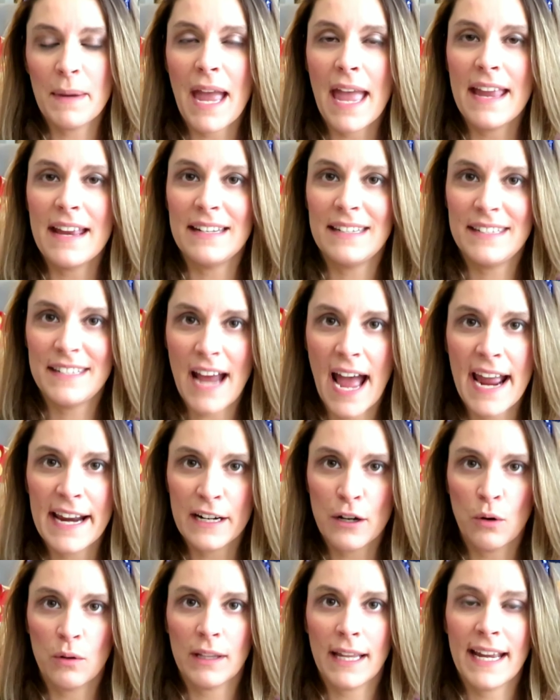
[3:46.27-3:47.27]
in
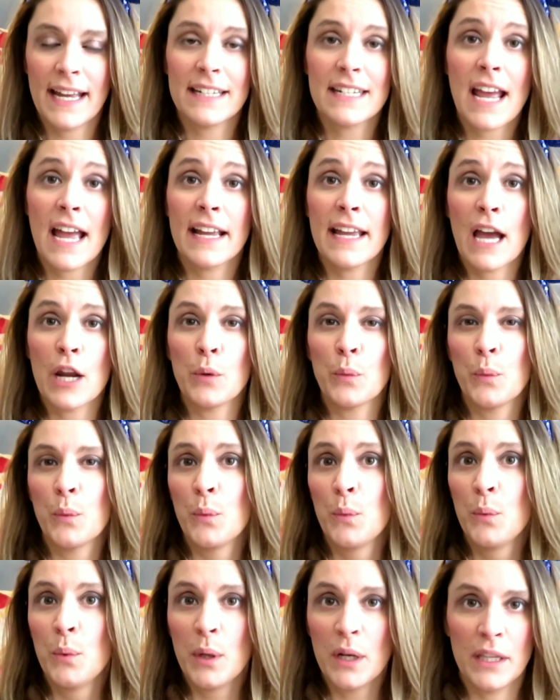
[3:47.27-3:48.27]
Dino Land. Again,
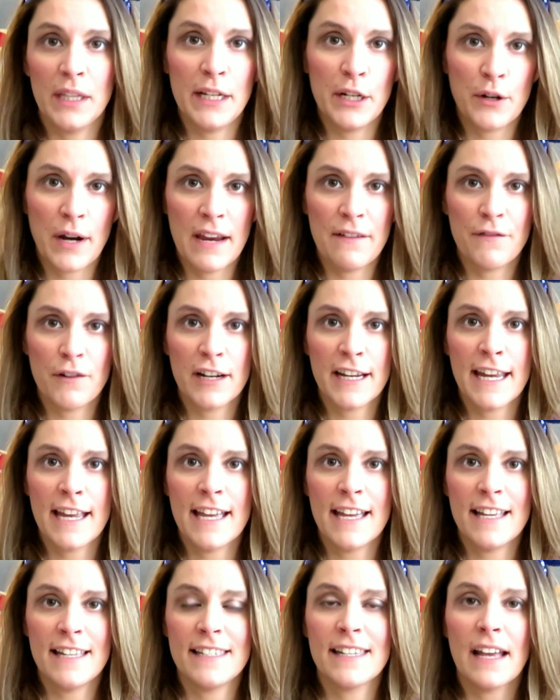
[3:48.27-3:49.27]
really great for
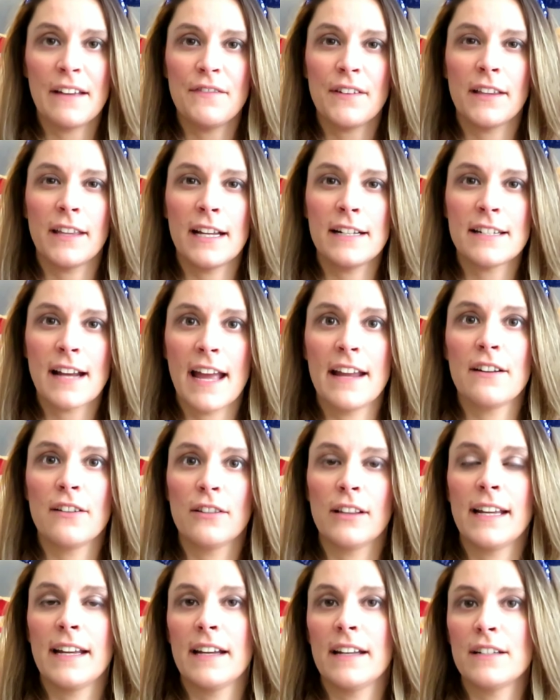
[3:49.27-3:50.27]
kids. I feel like
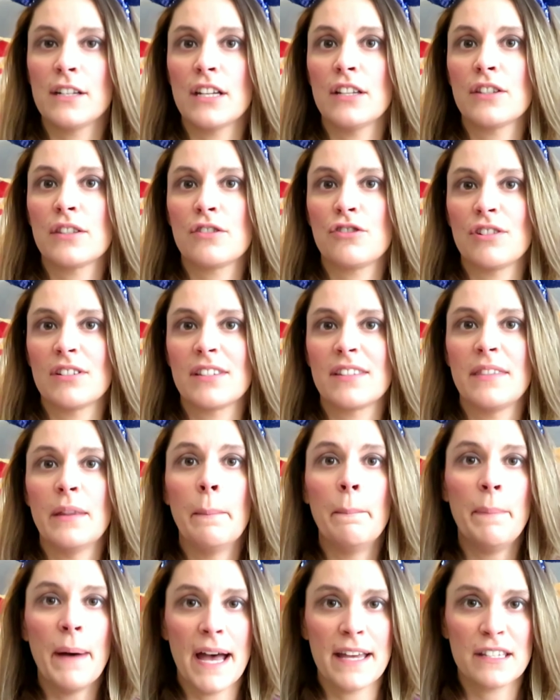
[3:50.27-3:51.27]
Dino Land is just the
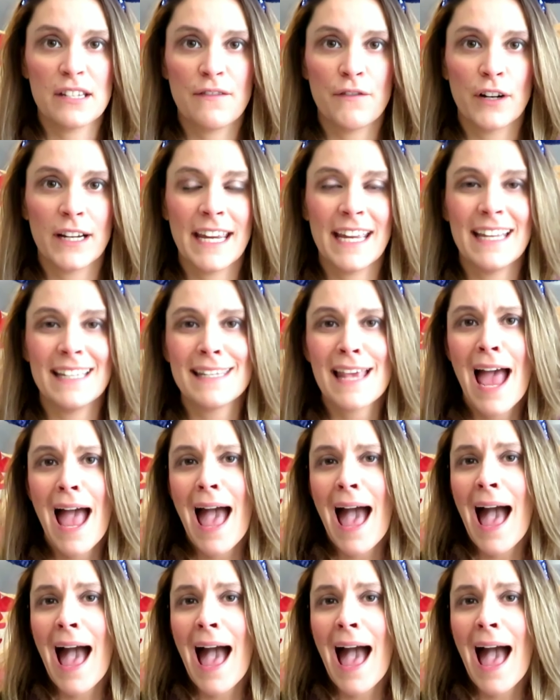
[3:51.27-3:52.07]
best for kids.